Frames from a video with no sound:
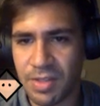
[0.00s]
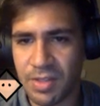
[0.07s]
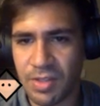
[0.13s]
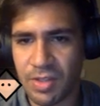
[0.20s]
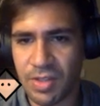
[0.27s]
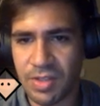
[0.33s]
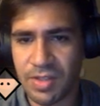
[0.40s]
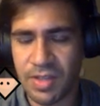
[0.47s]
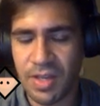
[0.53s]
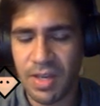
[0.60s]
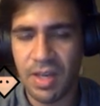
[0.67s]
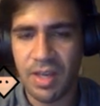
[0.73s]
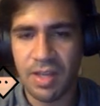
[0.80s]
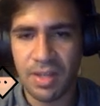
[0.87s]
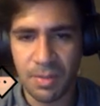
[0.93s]
is just,
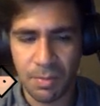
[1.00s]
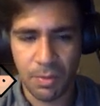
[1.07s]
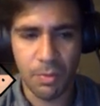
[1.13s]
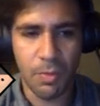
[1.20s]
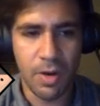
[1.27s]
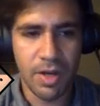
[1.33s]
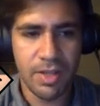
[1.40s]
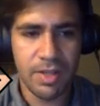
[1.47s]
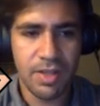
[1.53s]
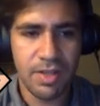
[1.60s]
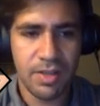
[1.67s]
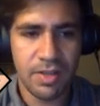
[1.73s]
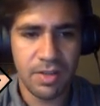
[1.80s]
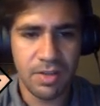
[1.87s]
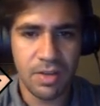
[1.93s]
number one,
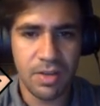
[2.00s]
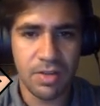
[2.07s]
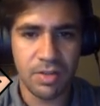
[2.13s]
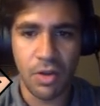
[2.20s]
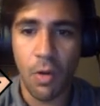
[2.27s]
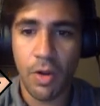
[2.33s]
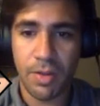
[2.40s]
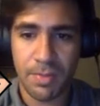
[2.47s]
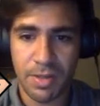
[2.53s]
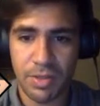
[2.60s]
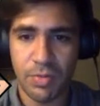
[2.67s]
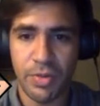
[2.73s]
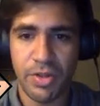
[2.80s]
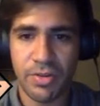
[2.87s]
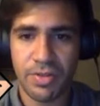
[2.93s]
going
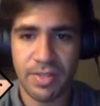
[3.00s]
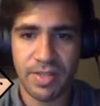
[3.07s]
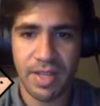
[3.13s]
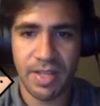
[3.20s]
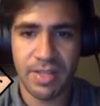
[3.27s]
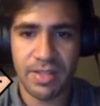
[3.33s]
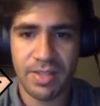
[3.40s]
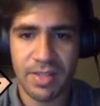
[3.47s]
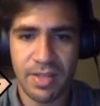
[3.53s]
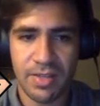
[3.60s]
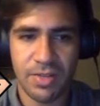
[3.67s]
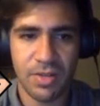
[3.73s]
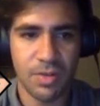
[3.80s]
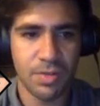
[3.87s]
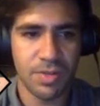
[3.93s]
between our states.
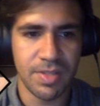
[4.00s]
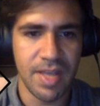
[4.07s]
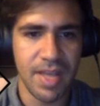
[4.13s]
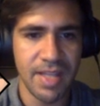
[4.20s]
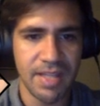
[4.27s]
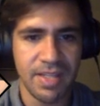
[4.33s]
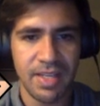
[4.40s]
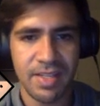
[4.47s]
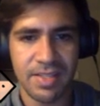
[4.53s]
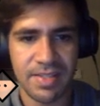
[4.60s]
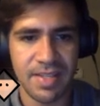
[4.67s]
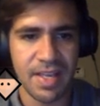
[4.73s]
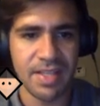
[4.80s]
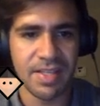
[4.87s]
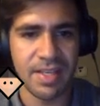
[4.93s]
So send,
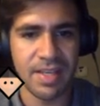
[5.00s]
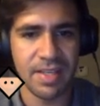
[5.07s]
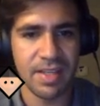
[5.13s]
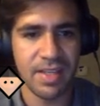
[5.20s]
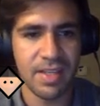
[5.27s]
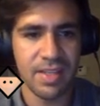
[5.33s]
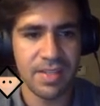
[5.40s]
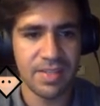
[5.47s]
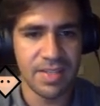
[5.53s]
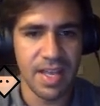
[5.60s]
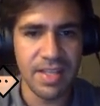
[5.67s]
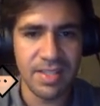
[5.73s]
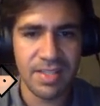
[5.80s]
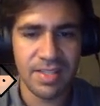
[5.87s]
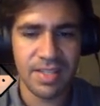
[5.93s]
sending,
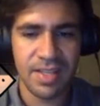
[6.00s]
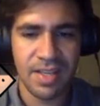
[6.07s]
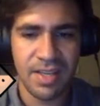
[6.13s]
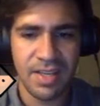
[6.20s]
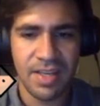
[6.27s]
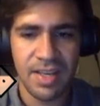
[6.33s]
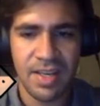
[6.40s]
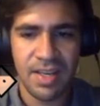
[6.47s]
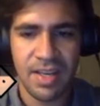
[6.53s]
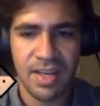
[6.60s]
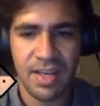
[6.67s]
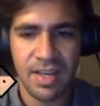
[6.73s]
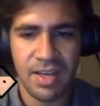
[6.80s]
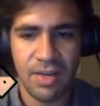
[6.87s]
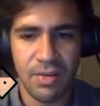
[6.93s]
sent,
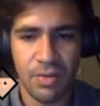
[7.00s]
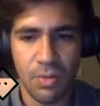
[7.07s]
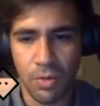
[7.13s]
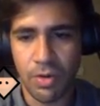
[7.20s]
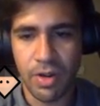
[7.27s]
or